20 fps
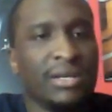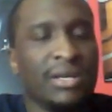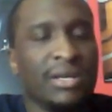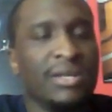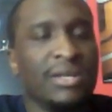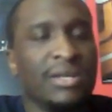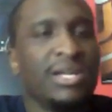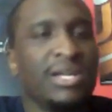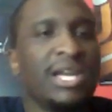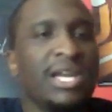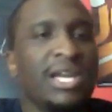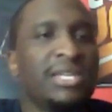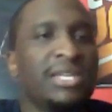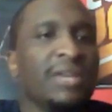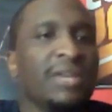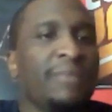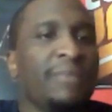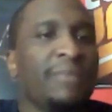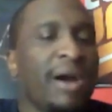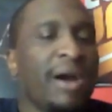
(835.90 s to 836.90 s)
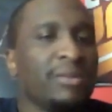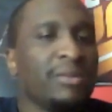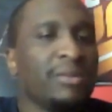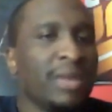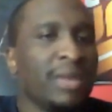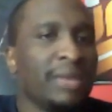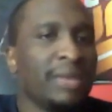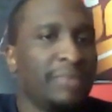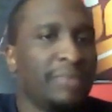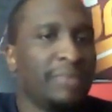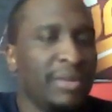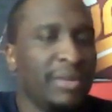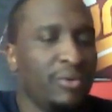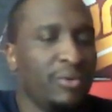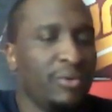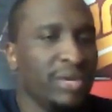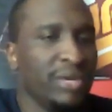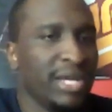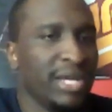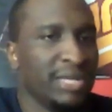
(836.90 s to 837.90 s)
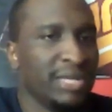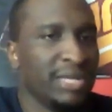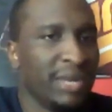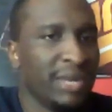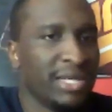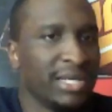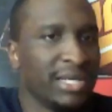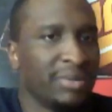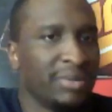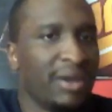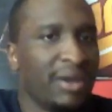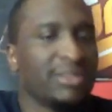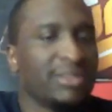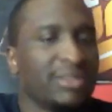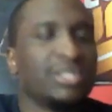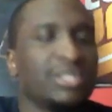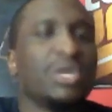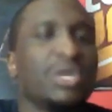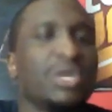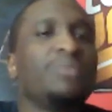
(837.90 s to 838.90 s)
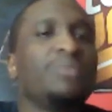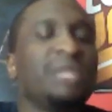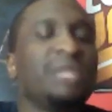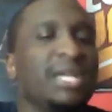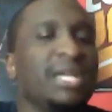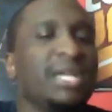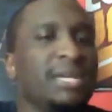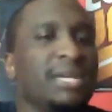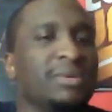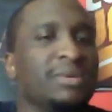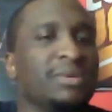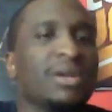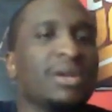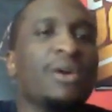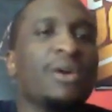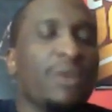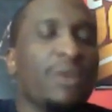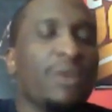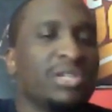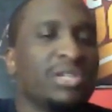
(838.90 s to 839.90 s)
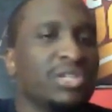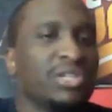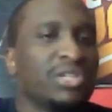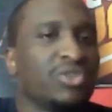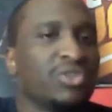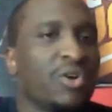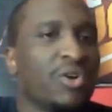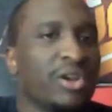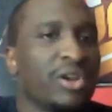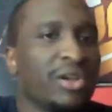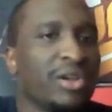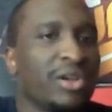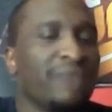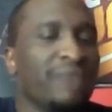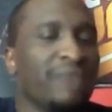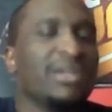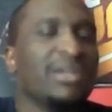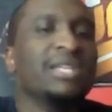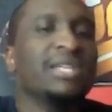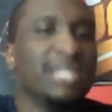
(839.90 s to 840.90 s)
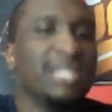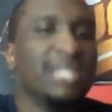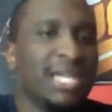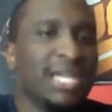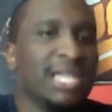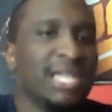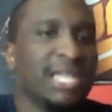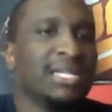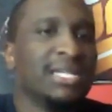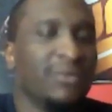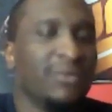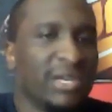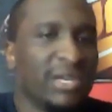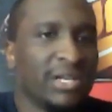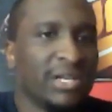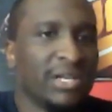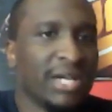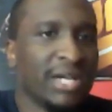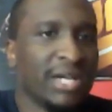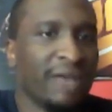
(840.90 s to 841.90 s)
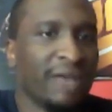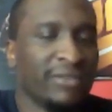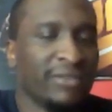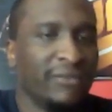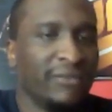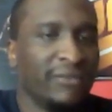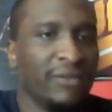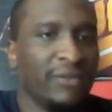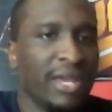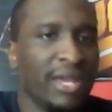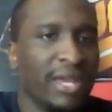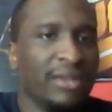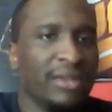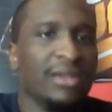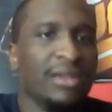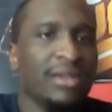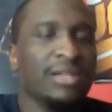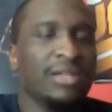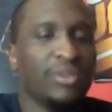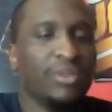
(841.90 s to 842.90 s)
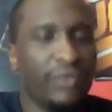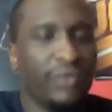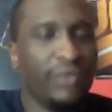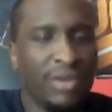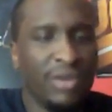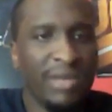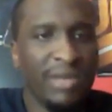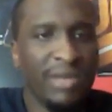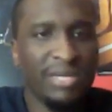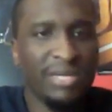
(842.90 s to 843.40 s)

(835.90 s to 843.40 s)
Look at their bottom people who didn't get to make it to the playoffs. Them teams wasn't strong enough to get into the Western Conference field of 8. So if you didn't make the